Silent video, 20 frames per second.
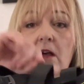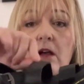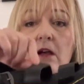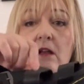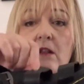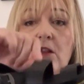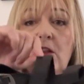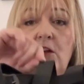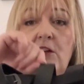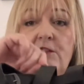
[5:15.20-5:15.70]

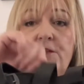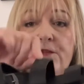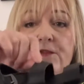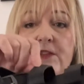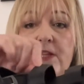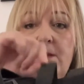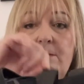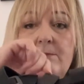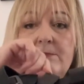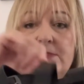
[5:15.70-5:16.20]
a lot
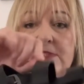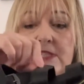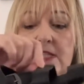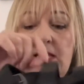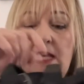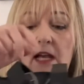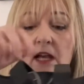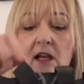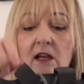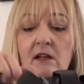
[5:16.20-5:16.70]

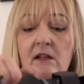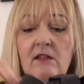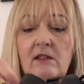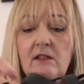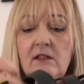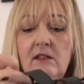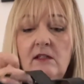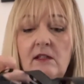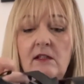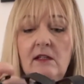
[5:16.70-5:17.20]
flimsier.
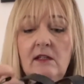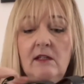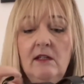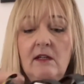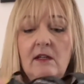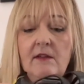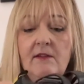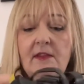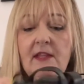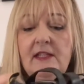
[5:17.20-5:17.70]

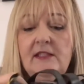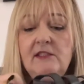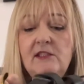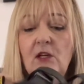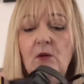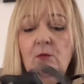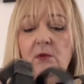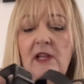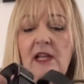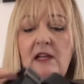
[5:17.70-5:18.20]
They
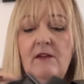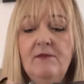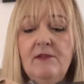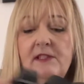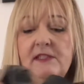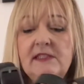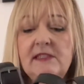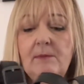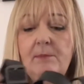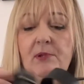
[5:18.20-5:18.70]
don't have the
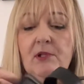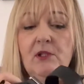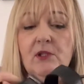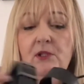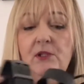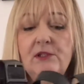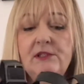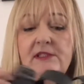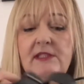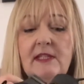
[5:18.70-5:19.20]

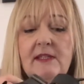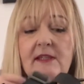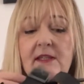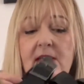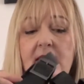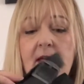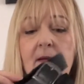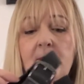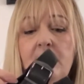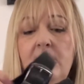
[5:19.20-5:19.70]
support in
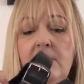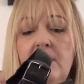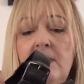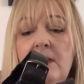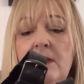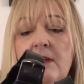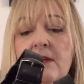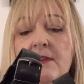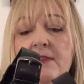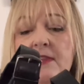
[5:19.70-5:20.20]
them.
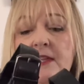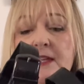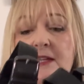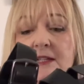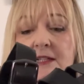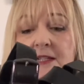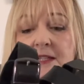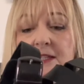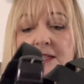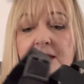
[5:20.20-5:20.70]
They are
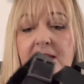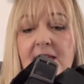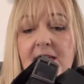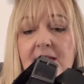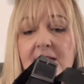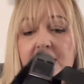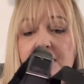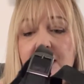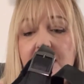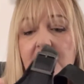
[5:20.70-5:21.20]

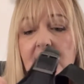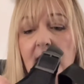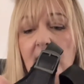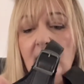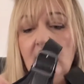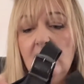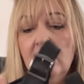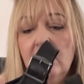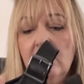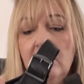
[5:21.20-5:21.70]
clearly
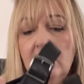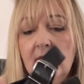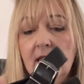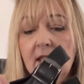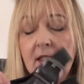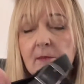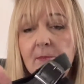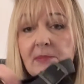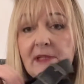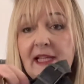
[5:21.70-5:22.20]

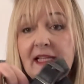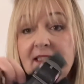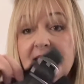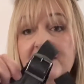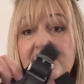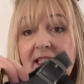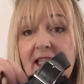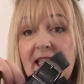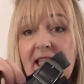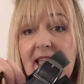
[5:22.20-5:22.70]

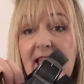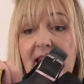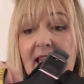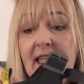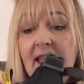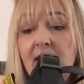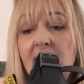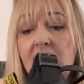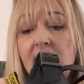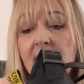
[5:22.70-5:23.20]

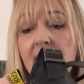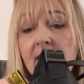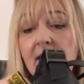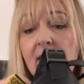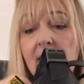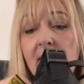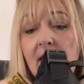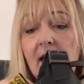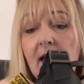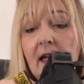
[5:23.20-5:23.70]
plasticky.
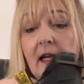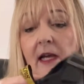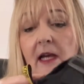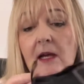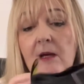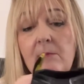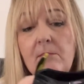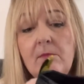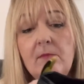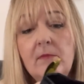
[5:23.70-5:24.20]

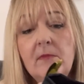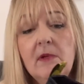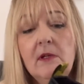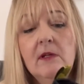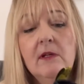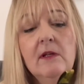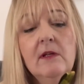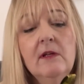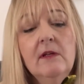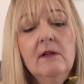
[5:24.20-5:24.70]

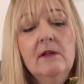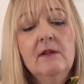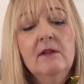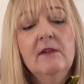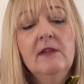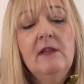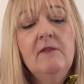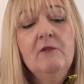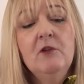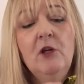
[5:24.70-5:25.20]

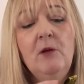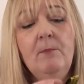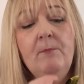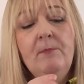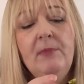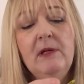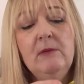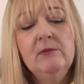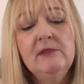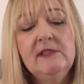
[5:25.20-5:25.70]
They've got
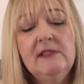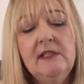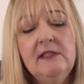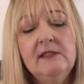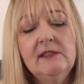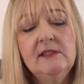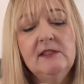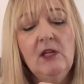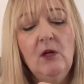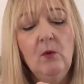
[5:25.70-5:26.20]
bouncing
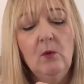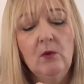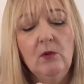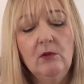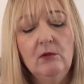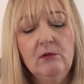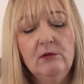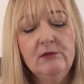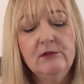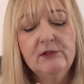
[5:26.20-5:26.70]

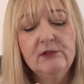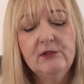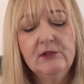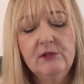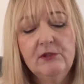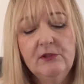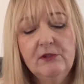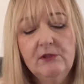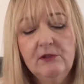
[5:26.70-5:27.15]
soles